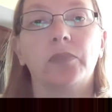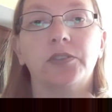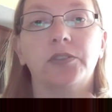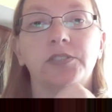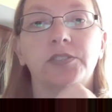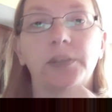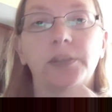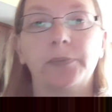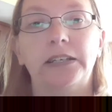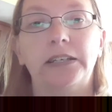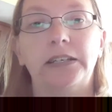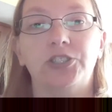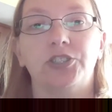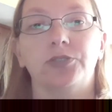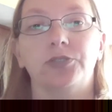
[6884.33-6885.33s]
some of the
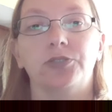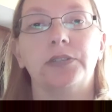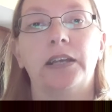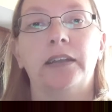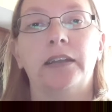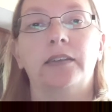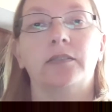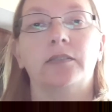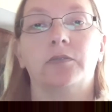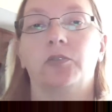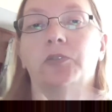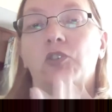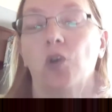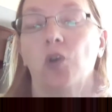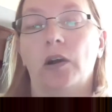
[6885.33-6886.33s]
issues, and then
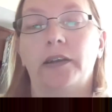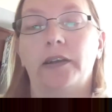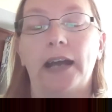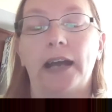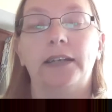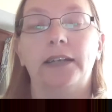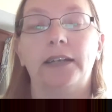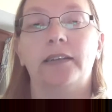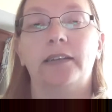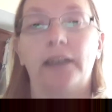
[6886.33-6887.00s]
go on diet and